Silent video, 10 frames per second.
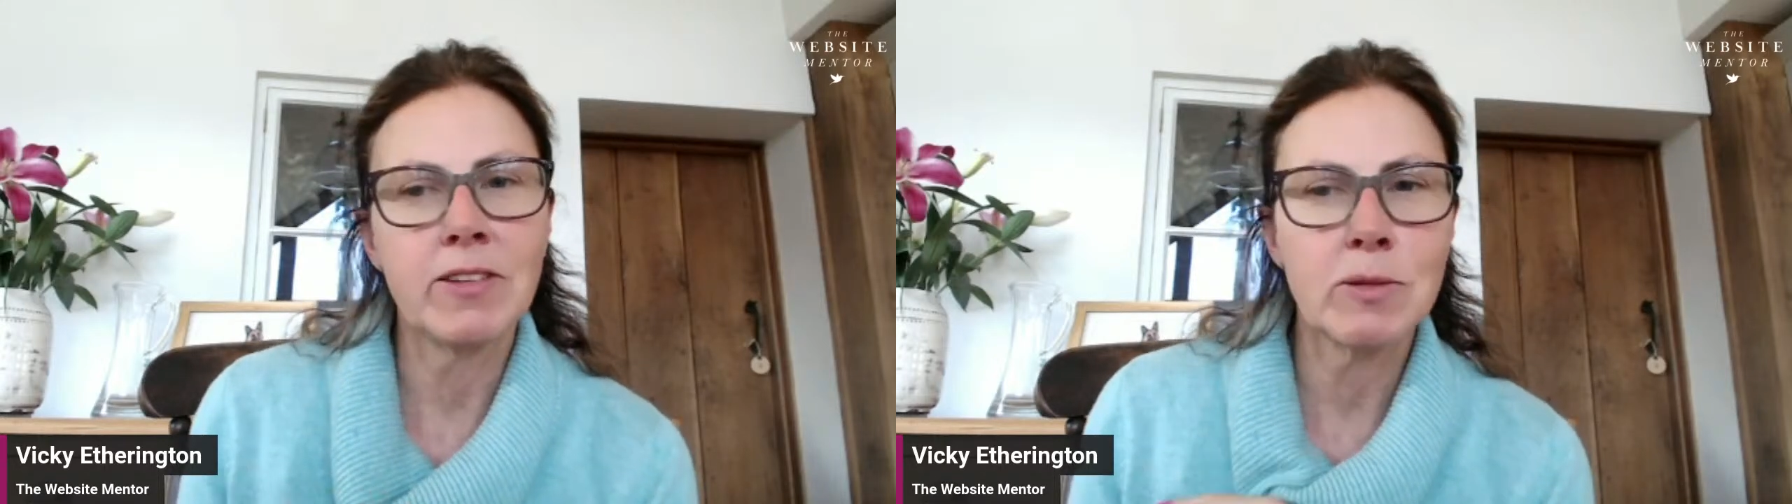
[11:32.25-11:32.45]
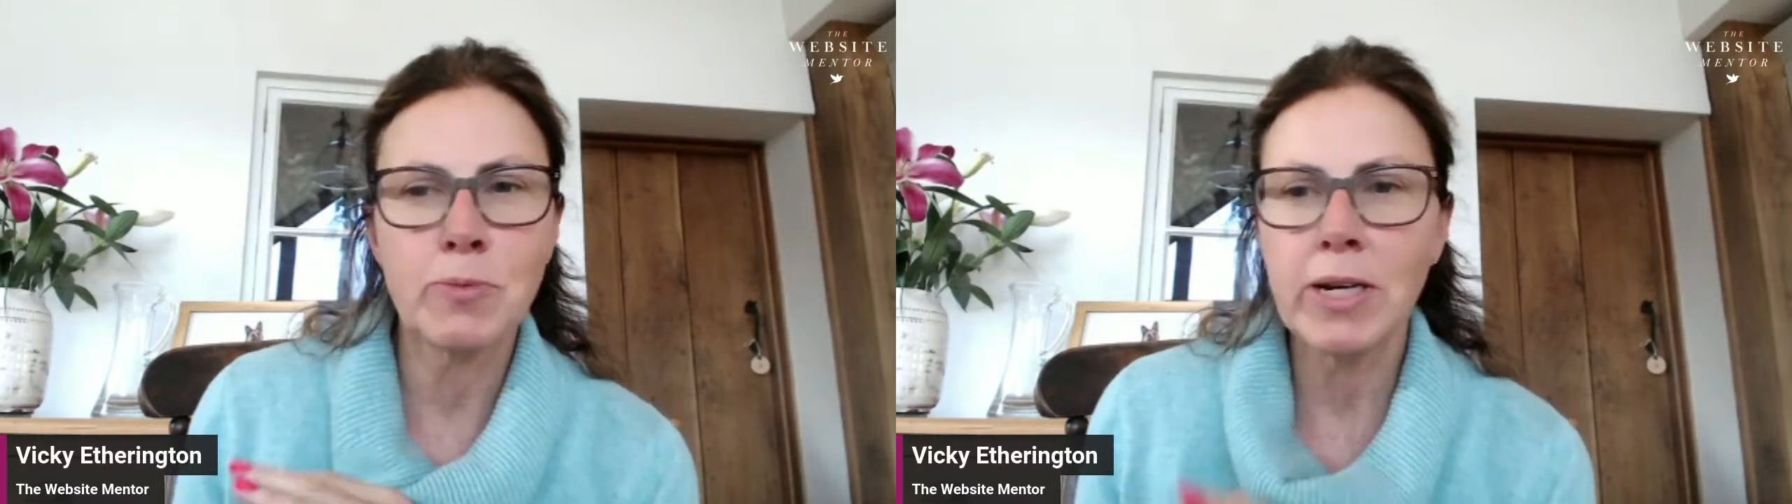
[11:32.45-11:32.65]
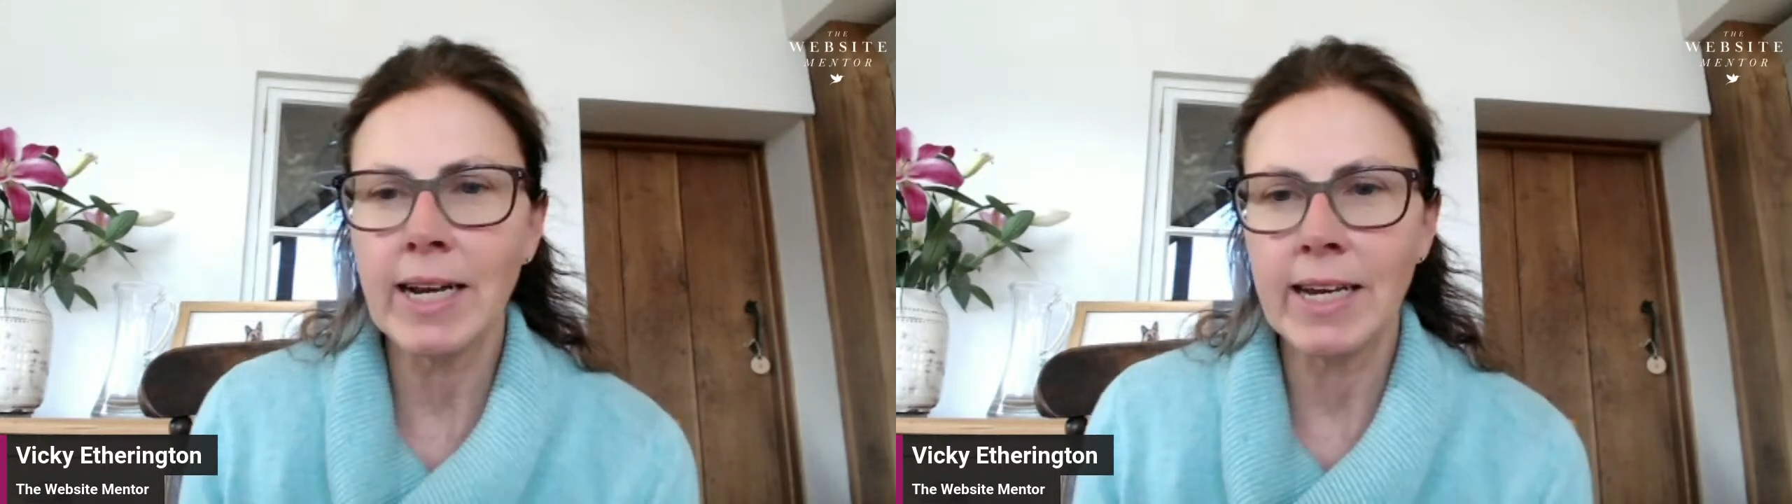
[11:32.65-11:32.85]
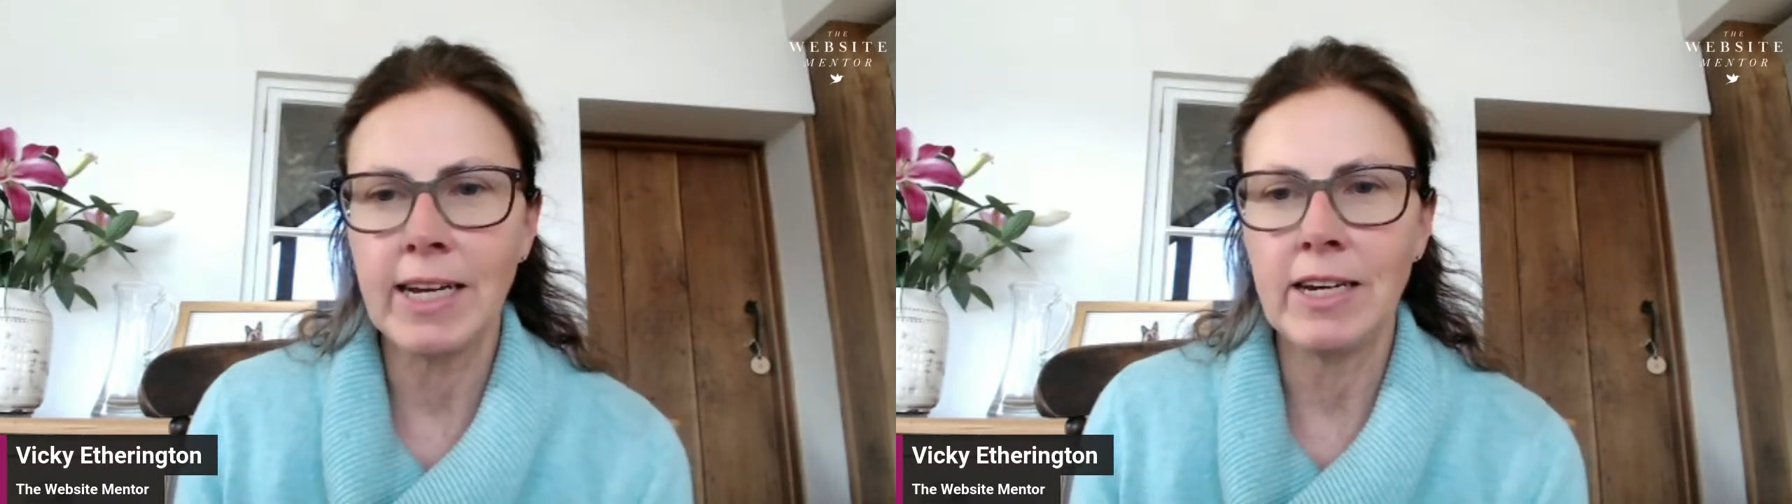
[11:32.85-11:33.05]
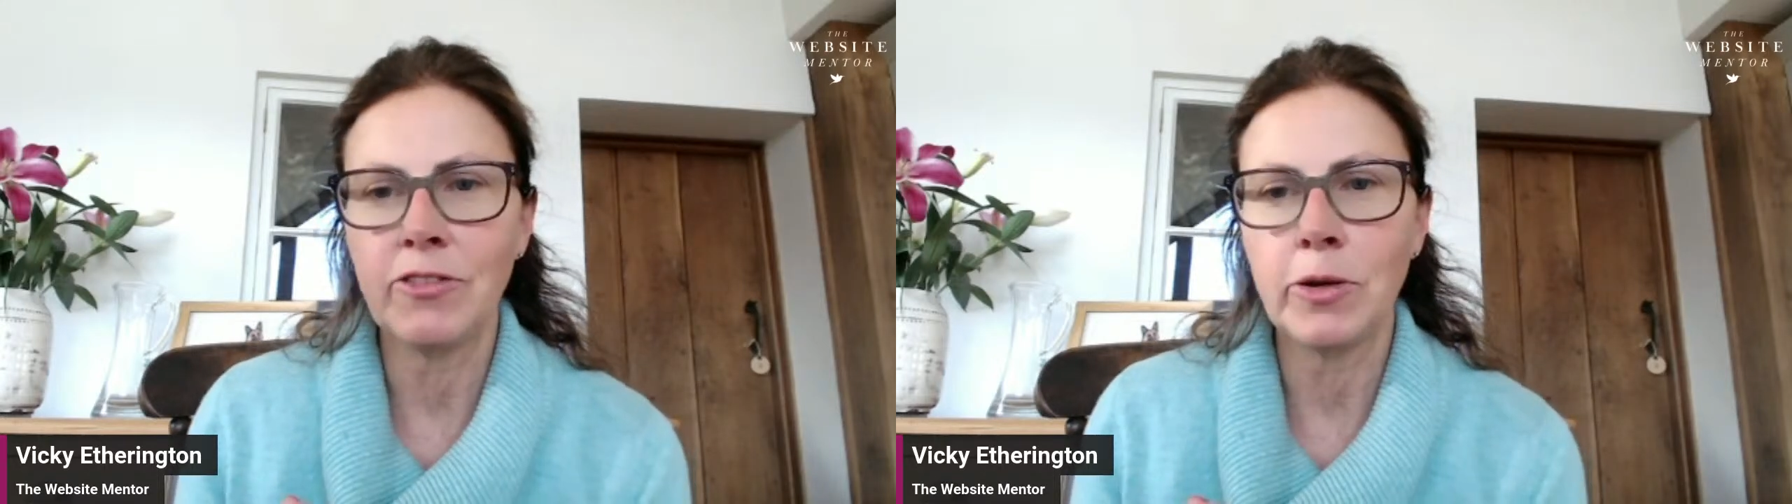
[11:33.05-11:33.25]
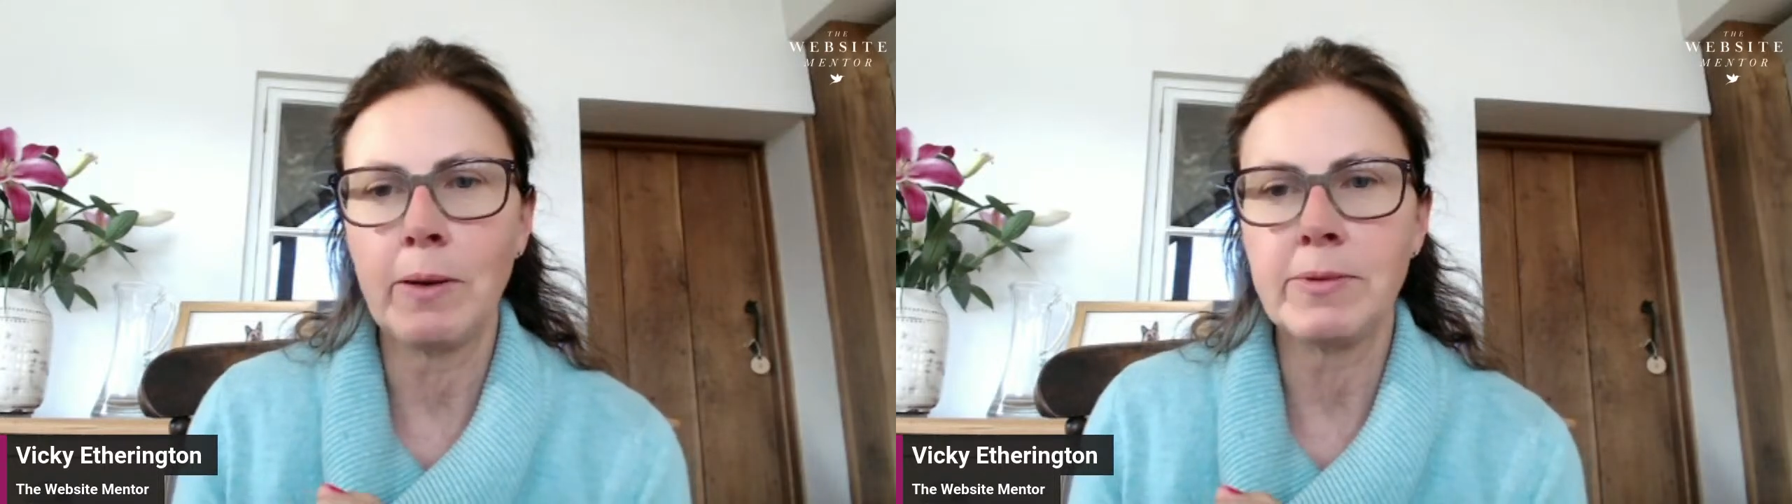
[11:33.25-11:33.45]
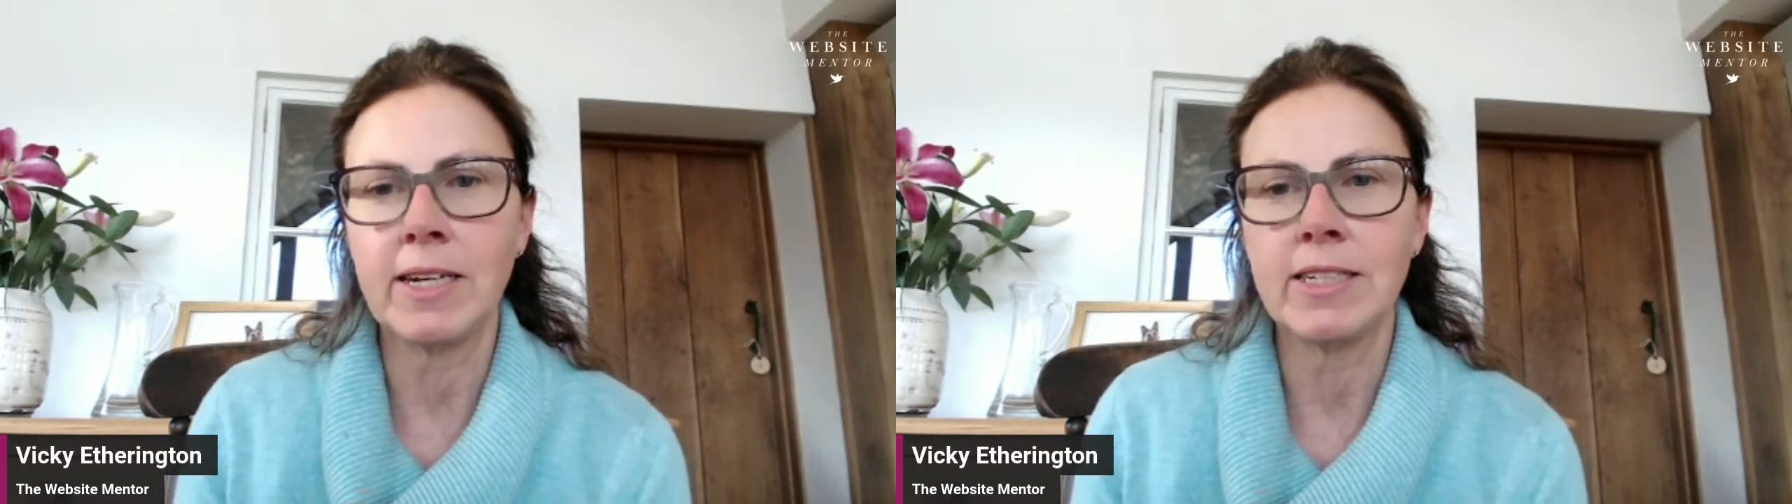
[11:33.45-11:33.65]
spring clean for your website.